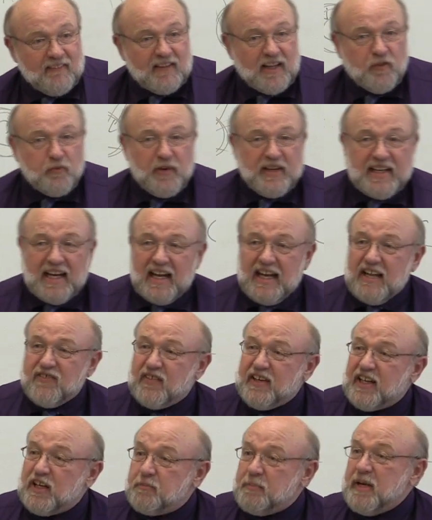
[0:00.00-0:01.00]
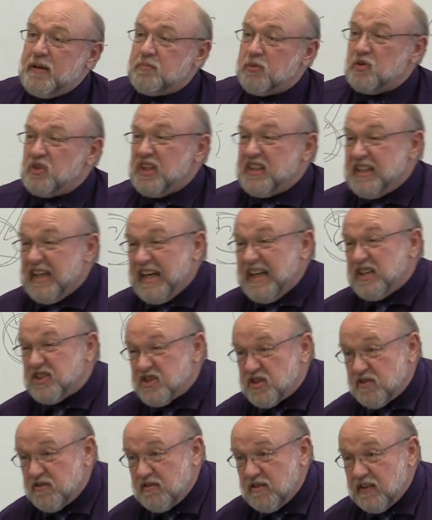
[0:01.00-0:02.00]
that we can't even get people to
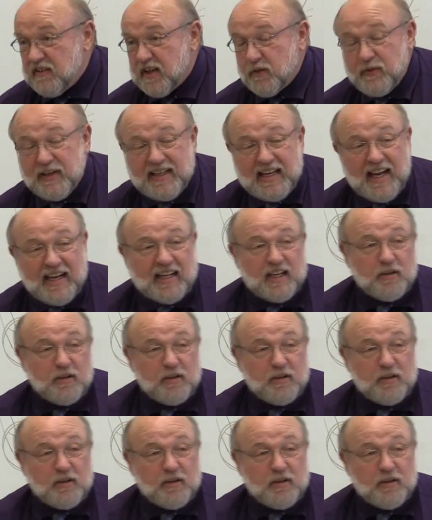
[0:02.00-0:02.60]
teach, that we can't